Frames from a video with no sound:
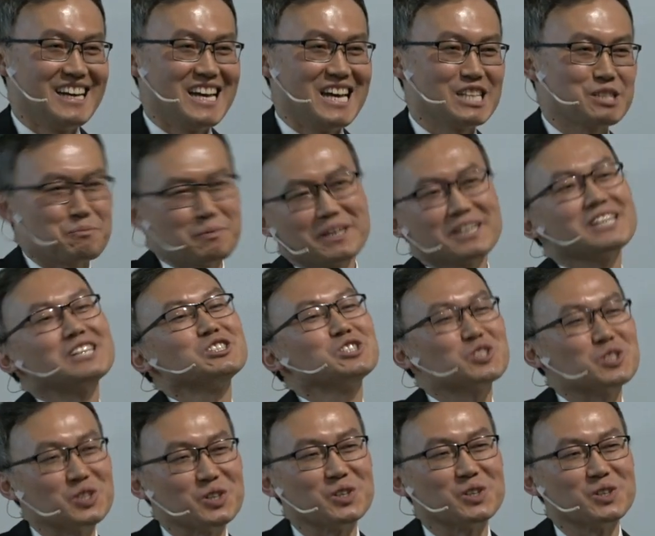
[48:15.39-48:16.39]
It's a big
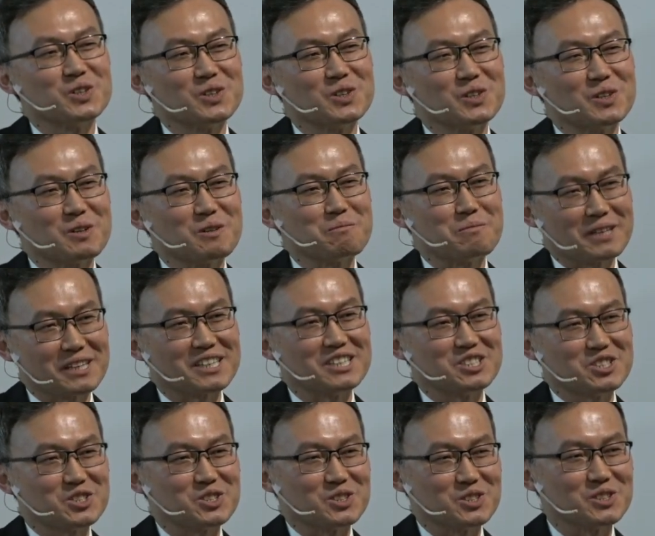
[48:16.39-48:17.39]
issue big
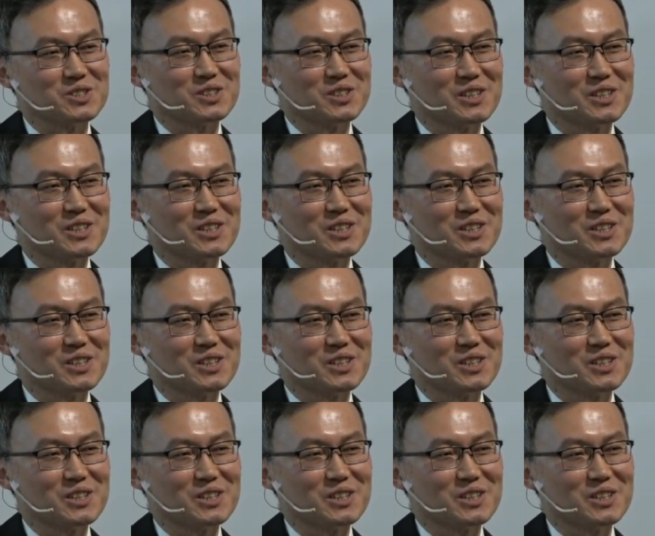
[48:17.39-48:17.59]
issue.